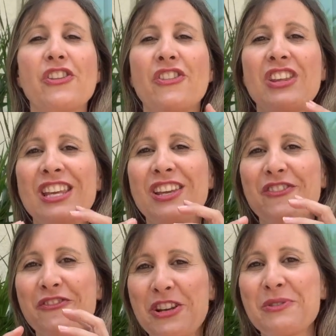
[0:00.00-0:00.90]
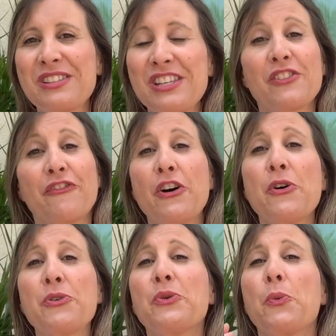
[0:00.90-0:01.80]
the frequency of the
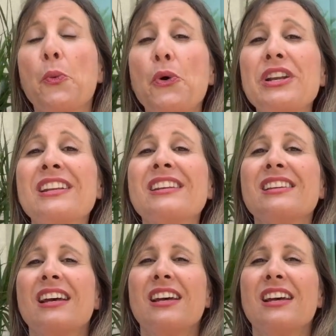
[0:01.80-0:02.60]
phone wouldn't